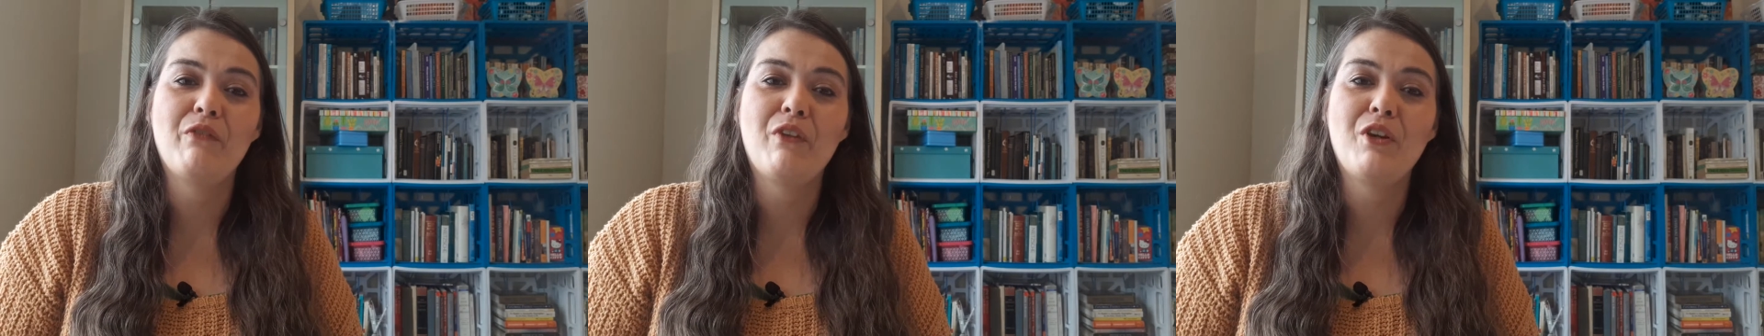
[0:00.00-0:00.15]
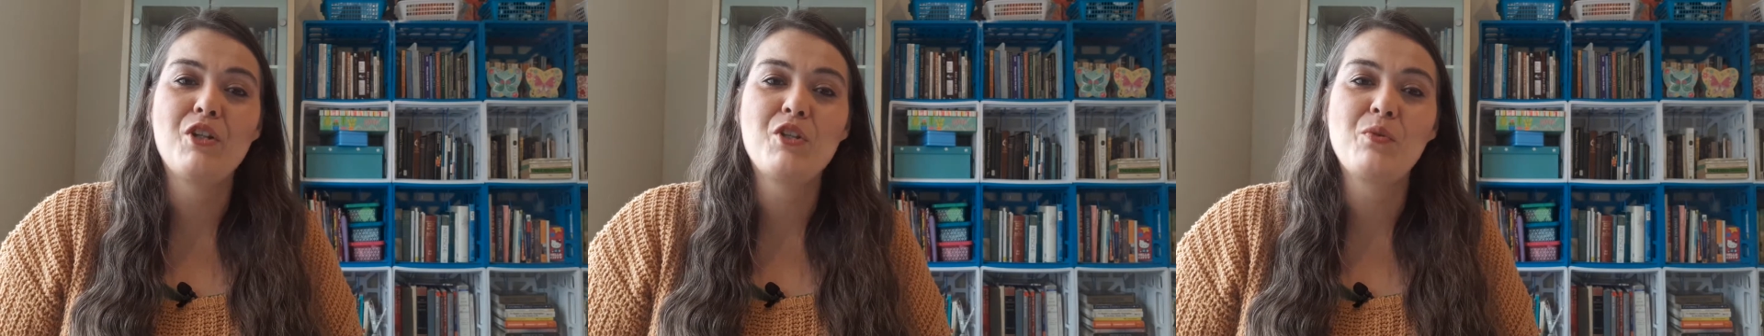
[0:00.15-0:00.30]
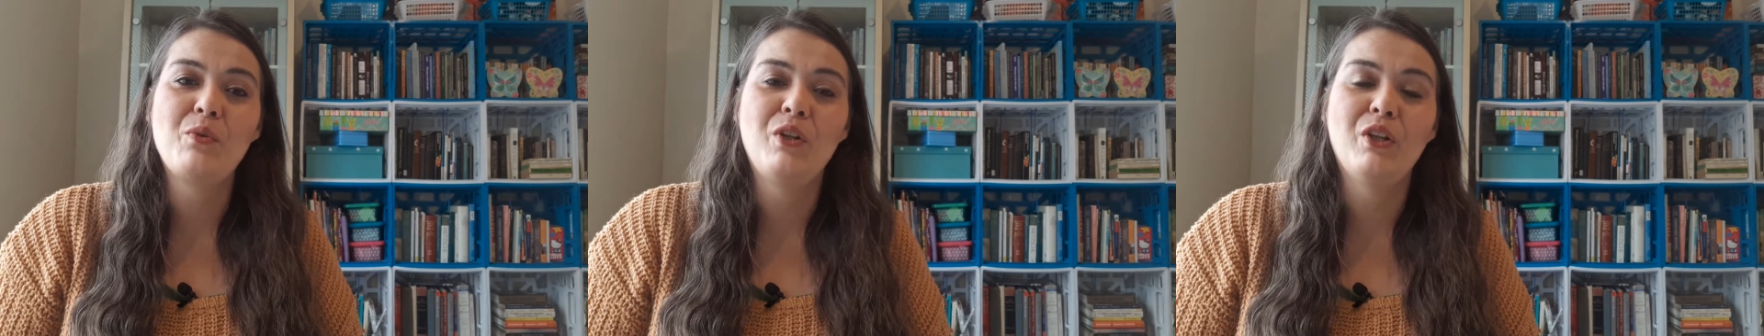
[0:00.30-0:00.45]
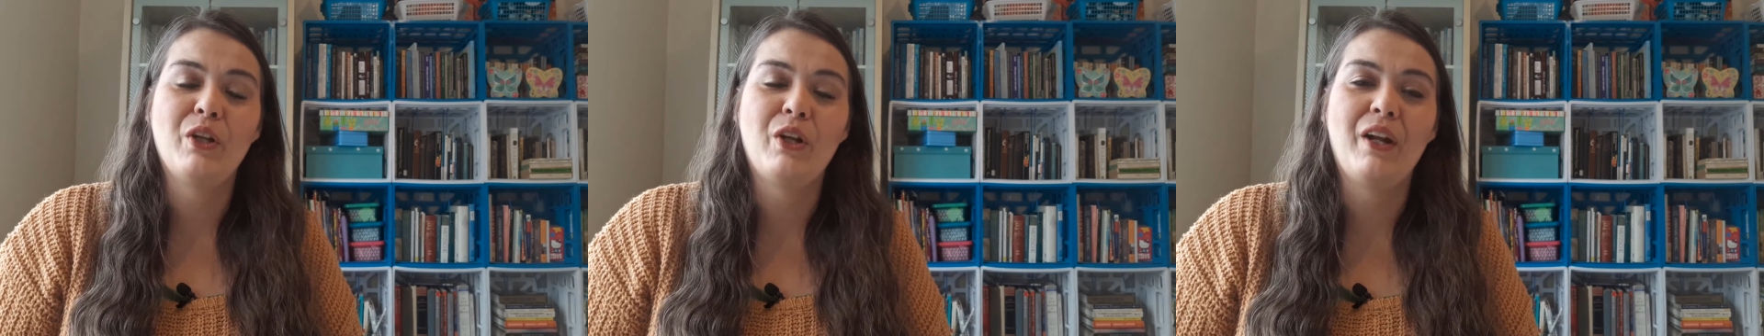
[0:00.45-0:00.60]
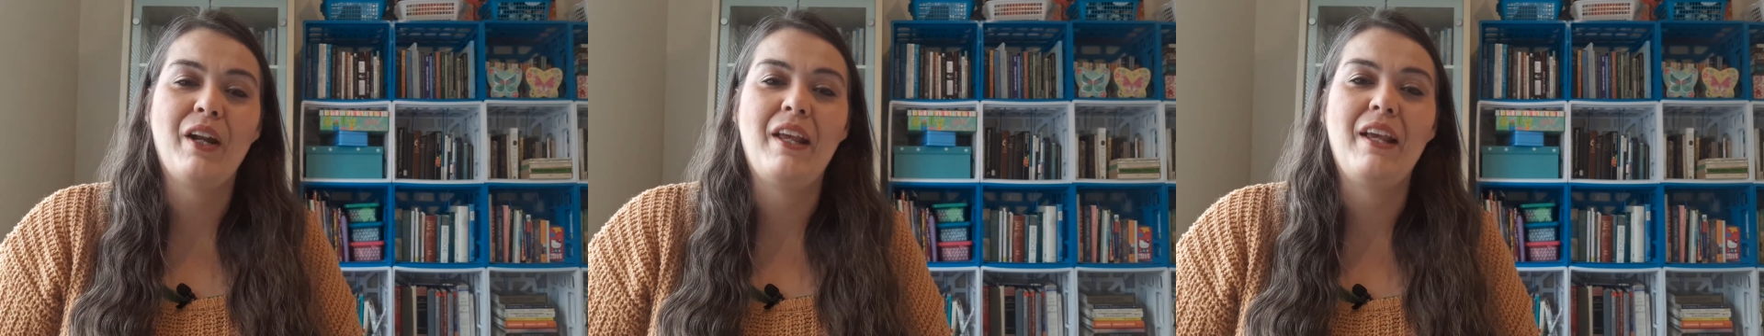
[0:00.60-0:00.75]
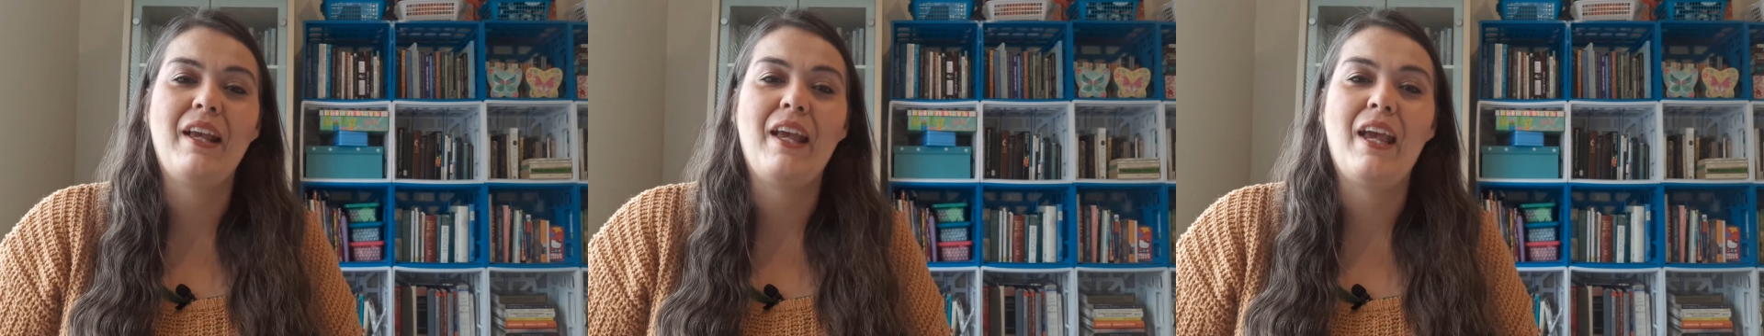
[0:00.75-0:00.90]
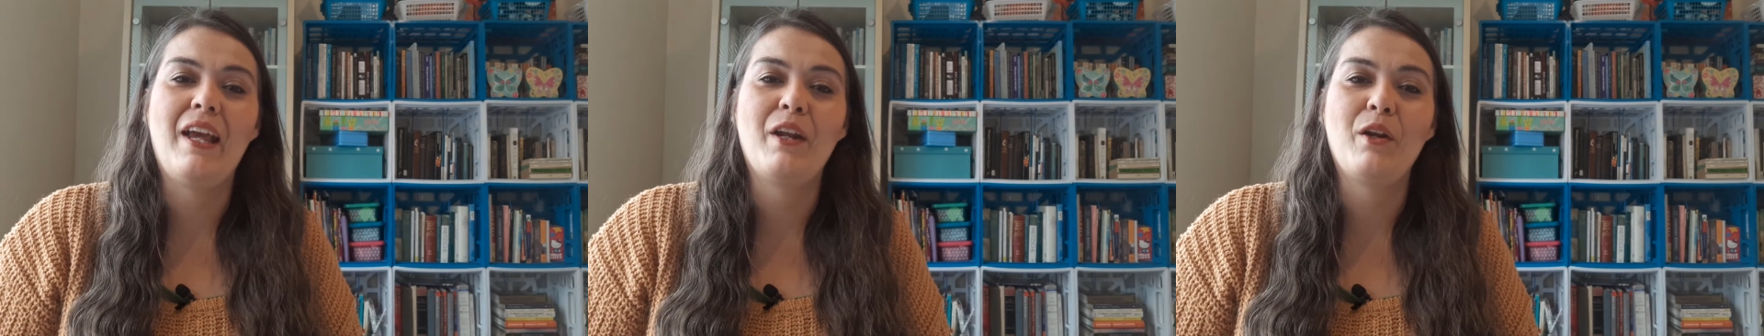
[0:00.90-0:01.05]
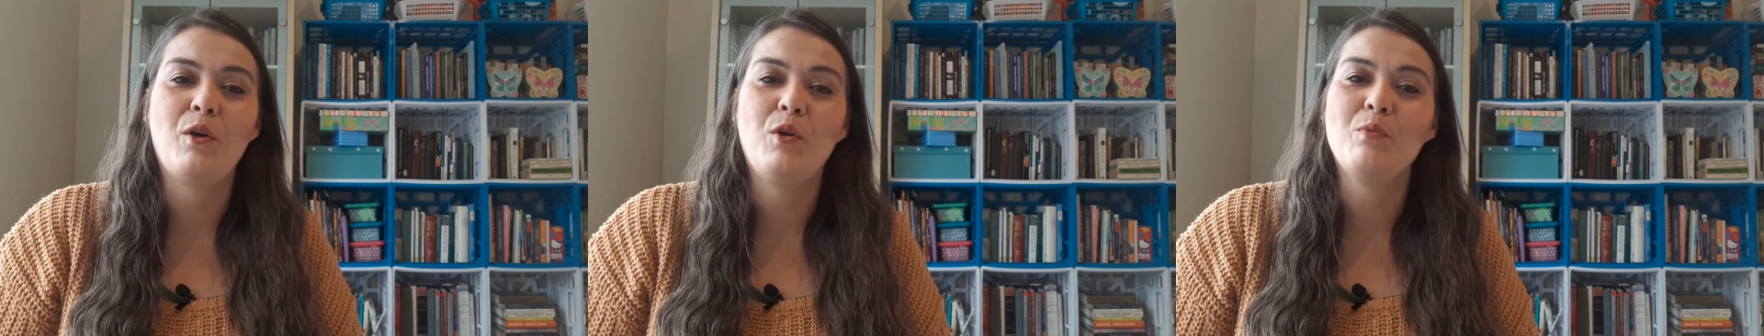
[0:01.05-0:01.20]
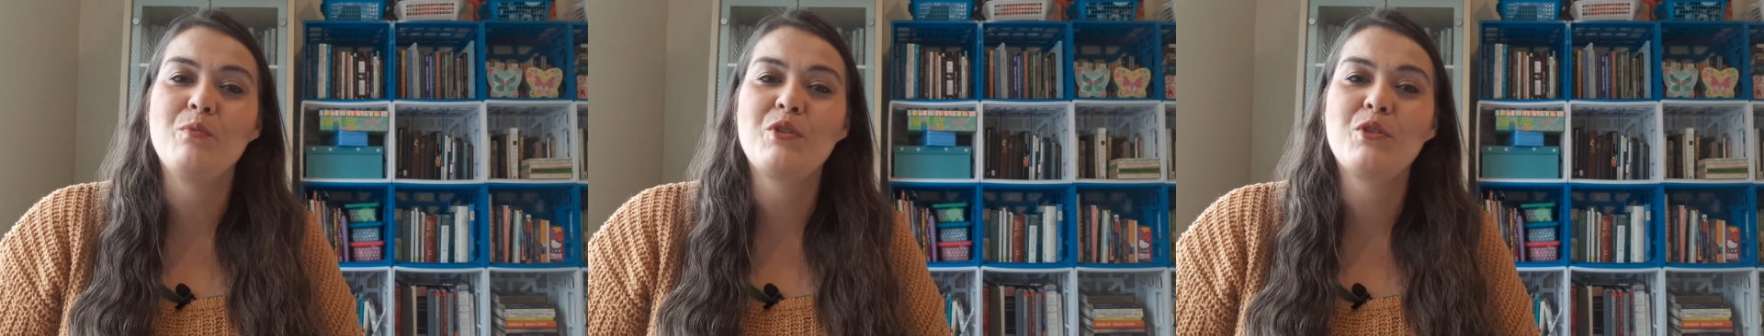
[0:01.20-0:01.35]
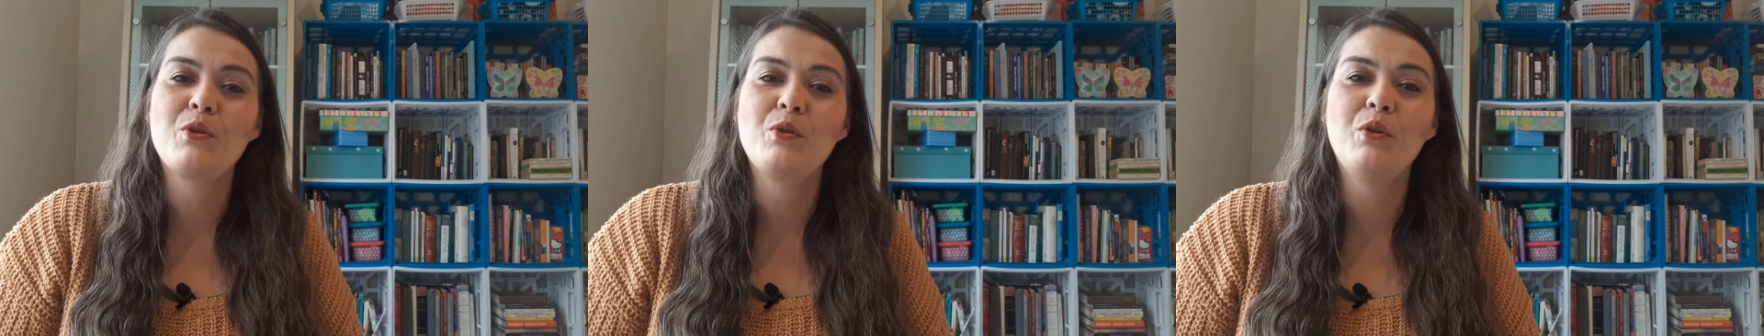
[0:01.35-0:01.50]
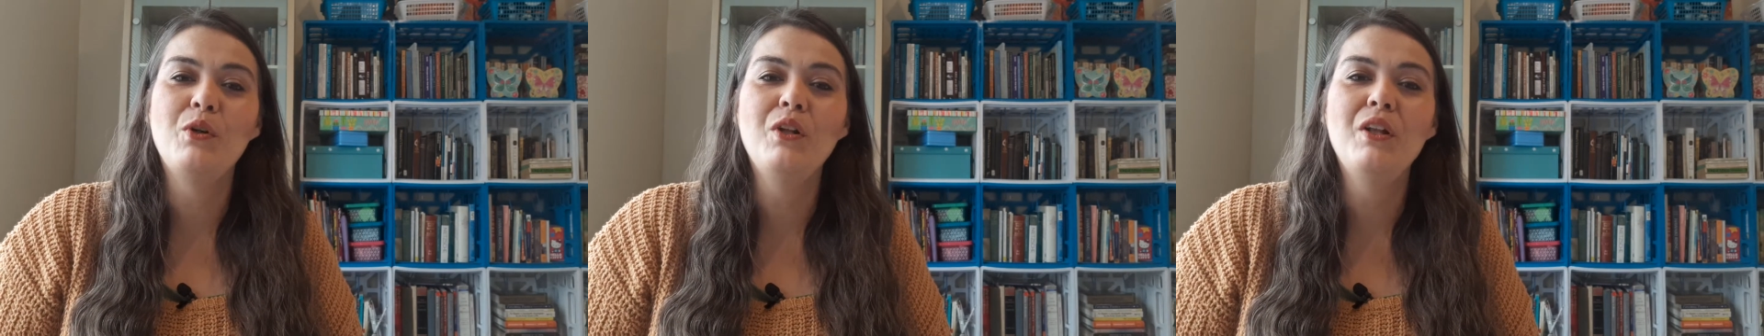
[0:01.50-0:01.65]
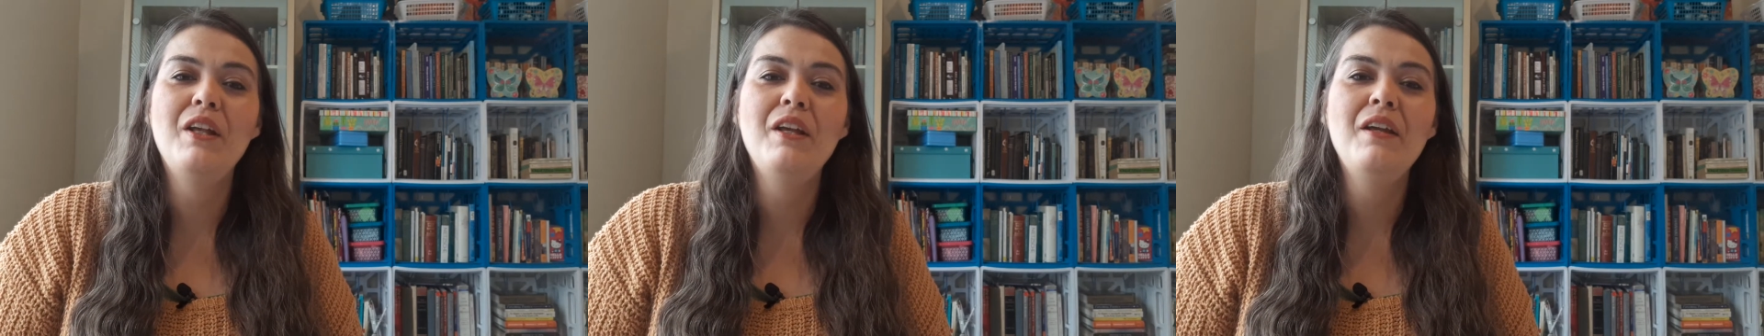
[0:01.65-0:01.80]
virtual learning and homeschool.